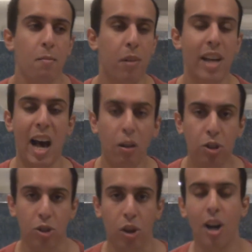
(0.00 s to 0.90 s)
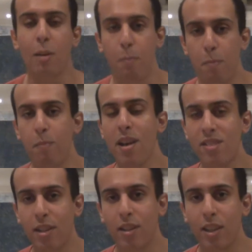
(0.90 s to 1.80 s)
But I'll talk
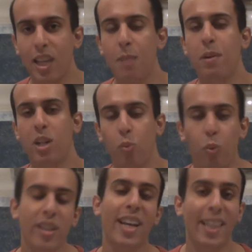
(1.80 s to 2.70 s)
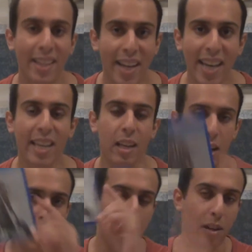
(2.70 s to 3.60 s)
basically about what I like
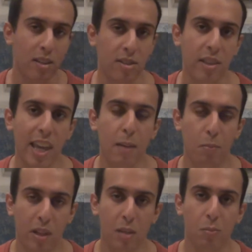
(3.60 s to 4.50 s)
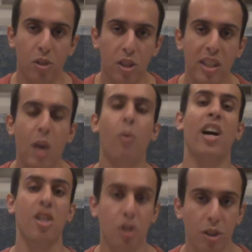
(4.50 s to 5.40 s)
about this game Bloodborne and
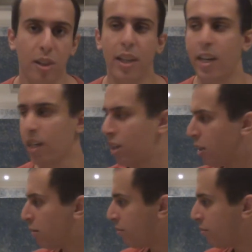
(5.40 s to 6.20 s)
why I don't like.